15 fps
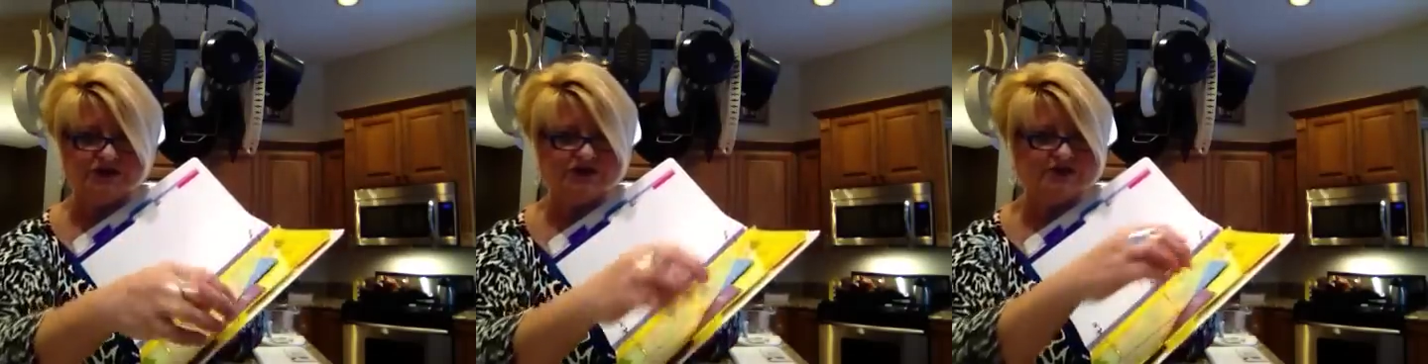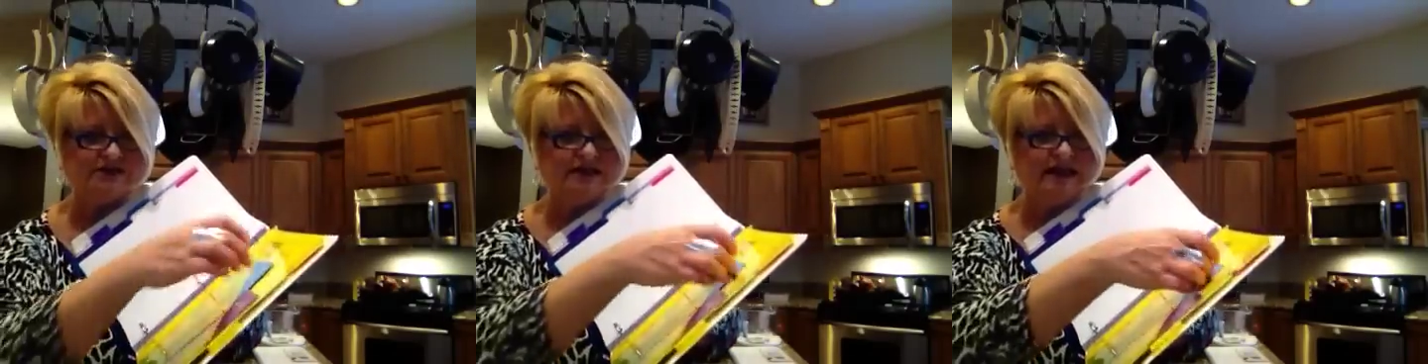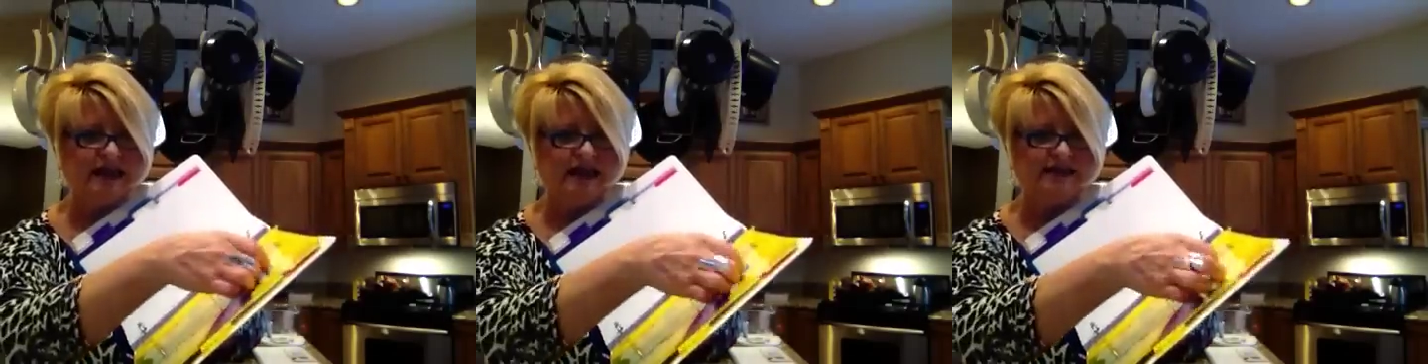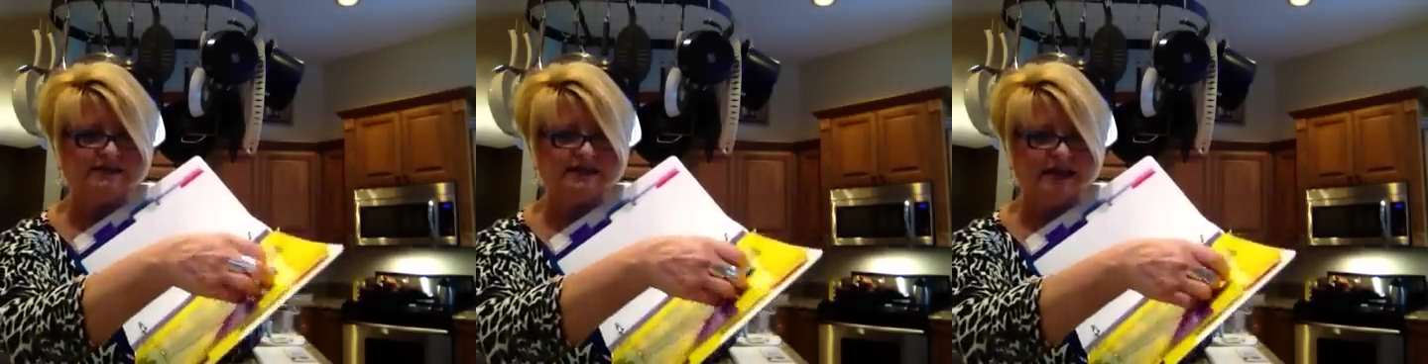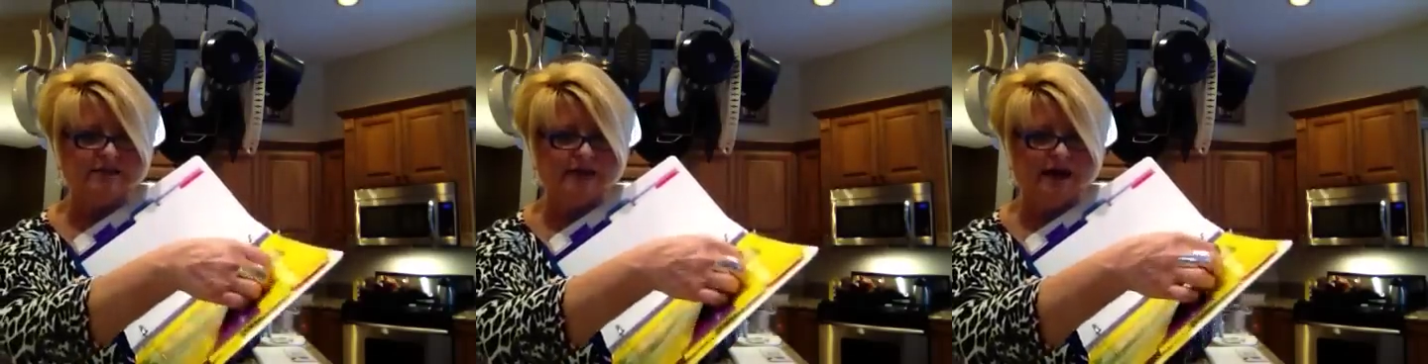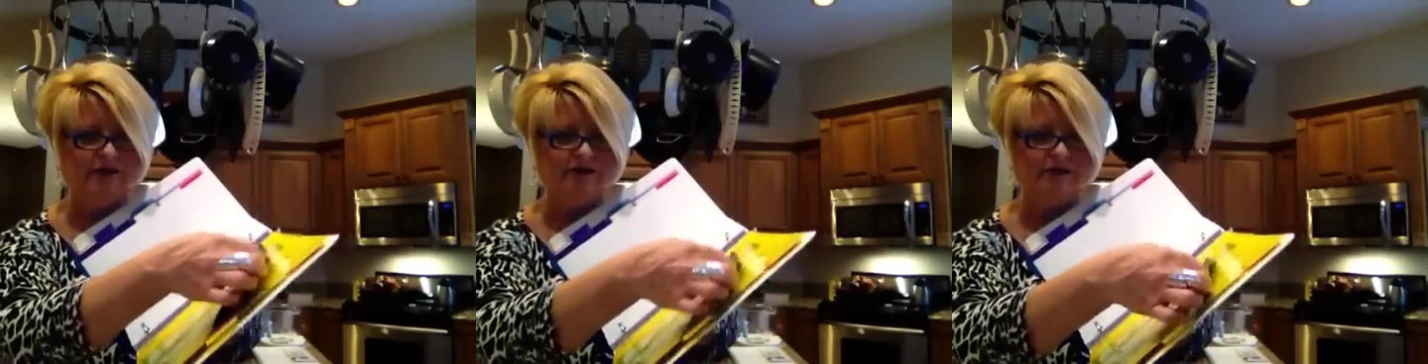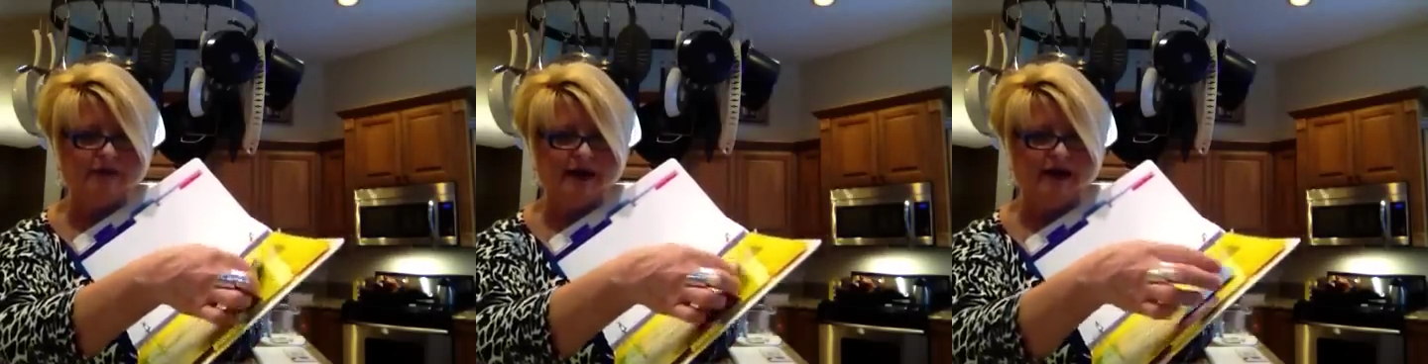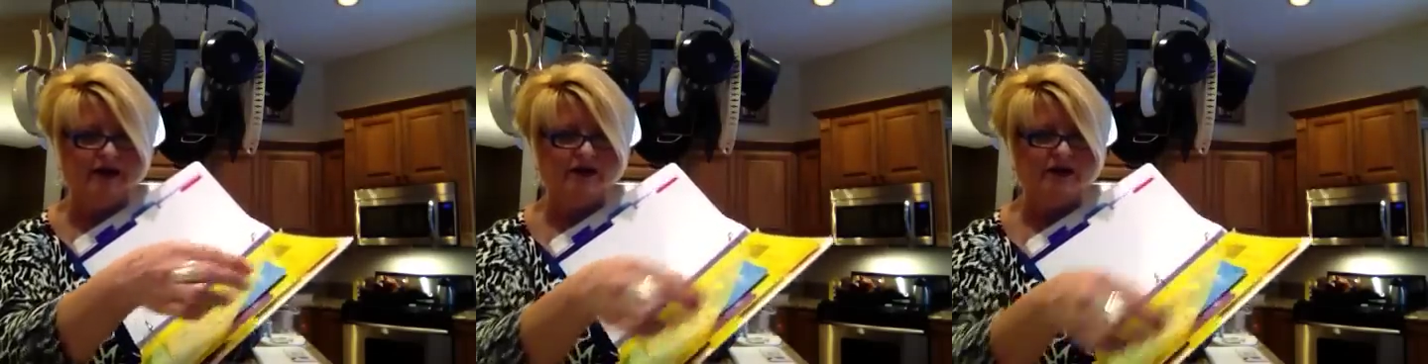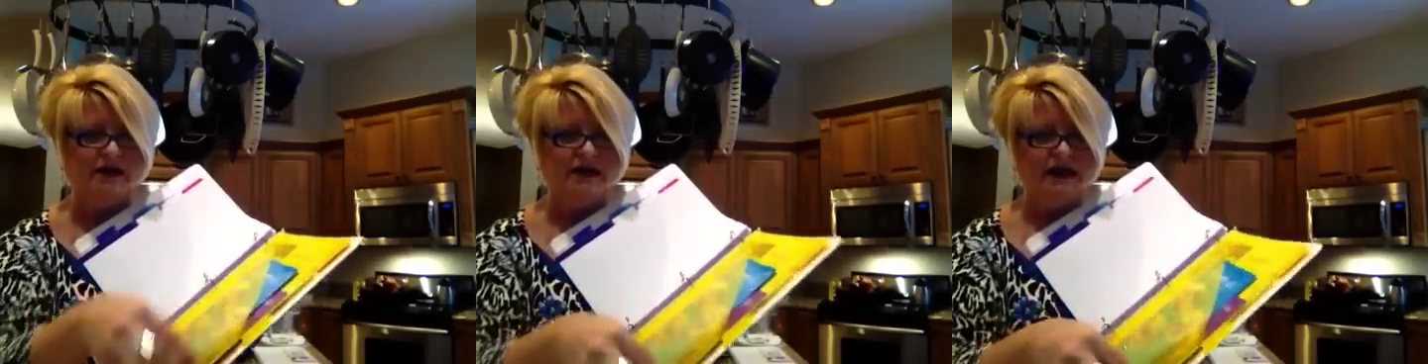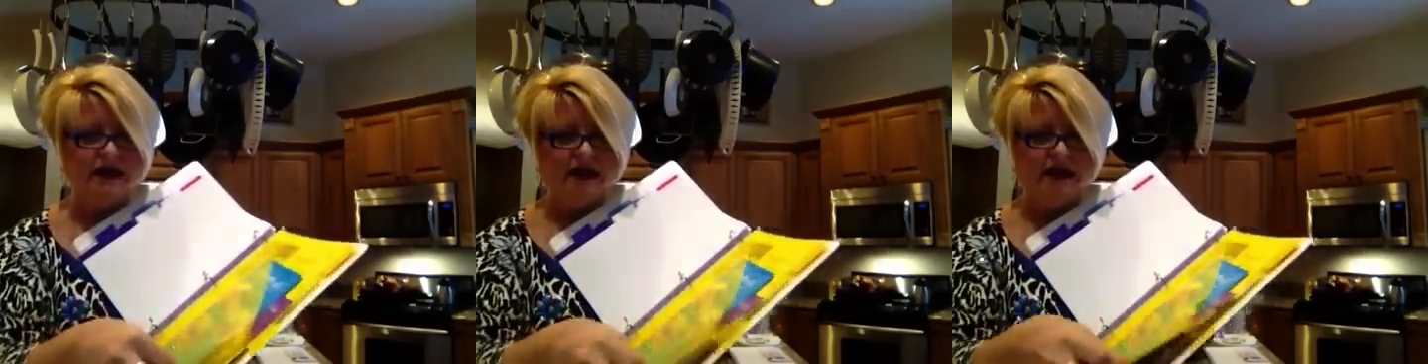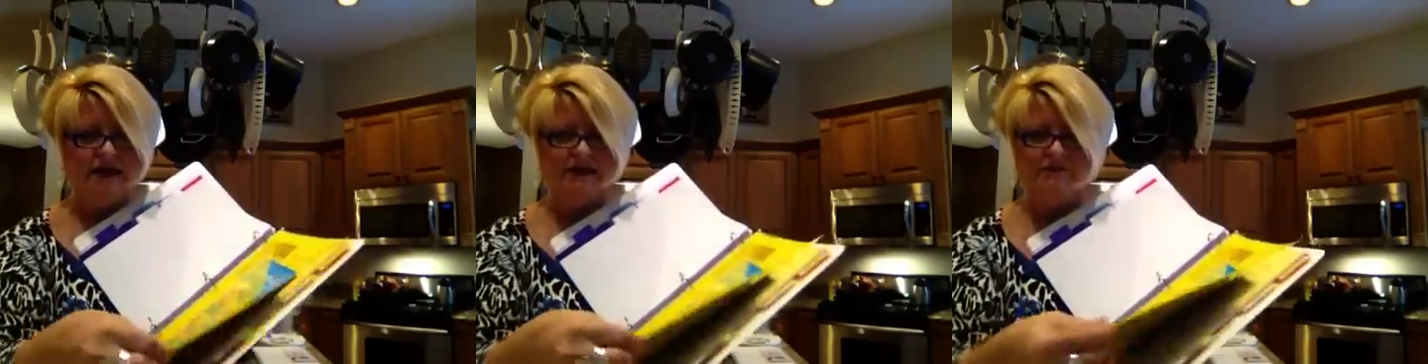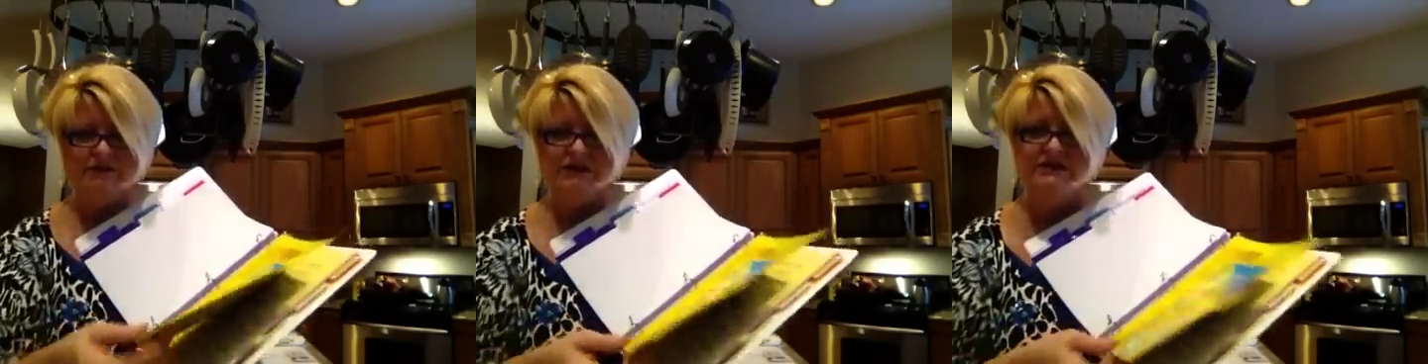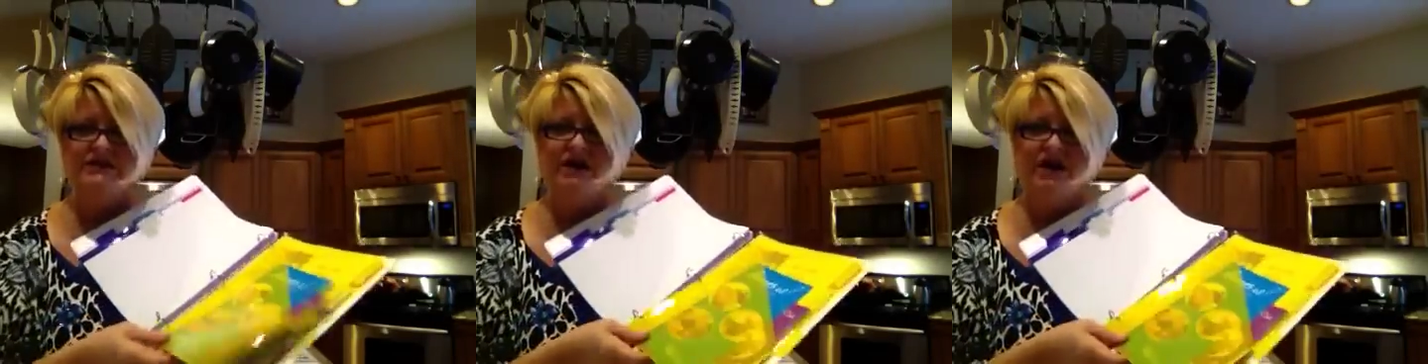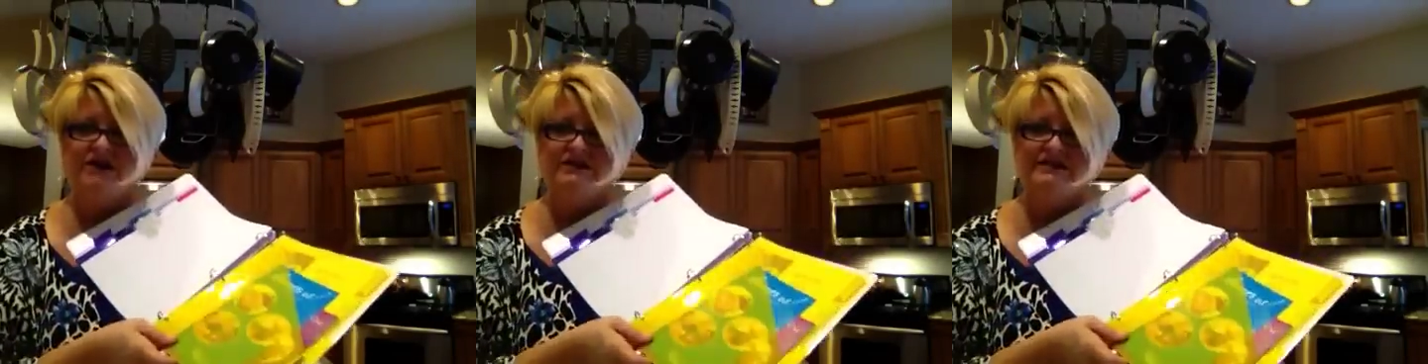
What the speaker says: just in case I'm out and about and I want to talk to